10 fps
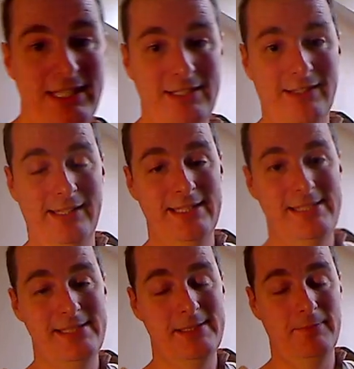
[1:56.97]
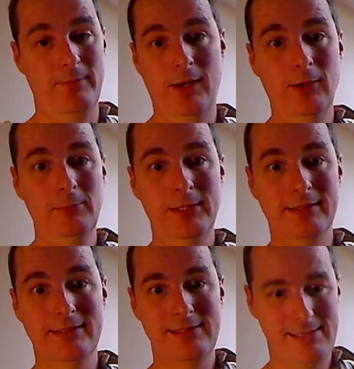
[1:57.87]
written on this, whole
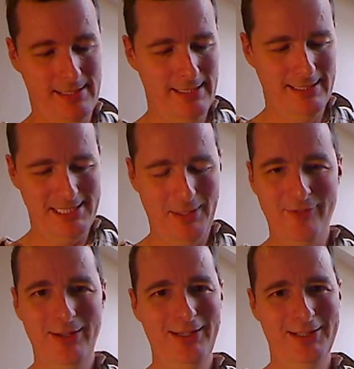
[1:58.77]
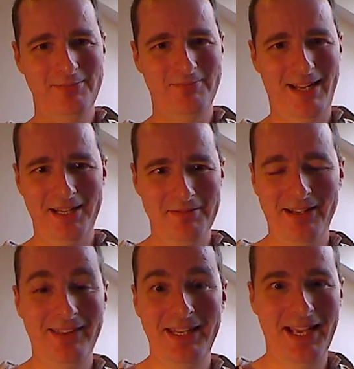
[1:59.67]
books. So I've only got
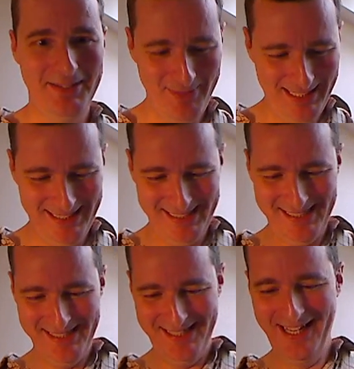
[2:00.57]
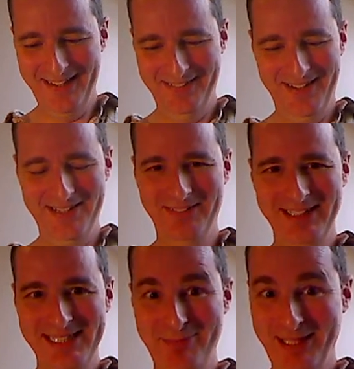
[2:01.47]
another 9 minutes. Don't
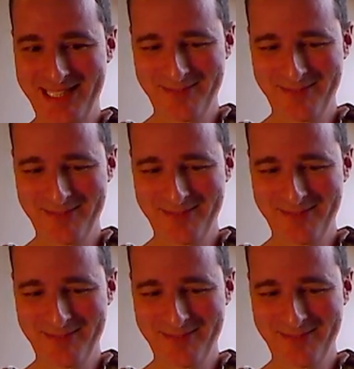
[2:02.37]
expect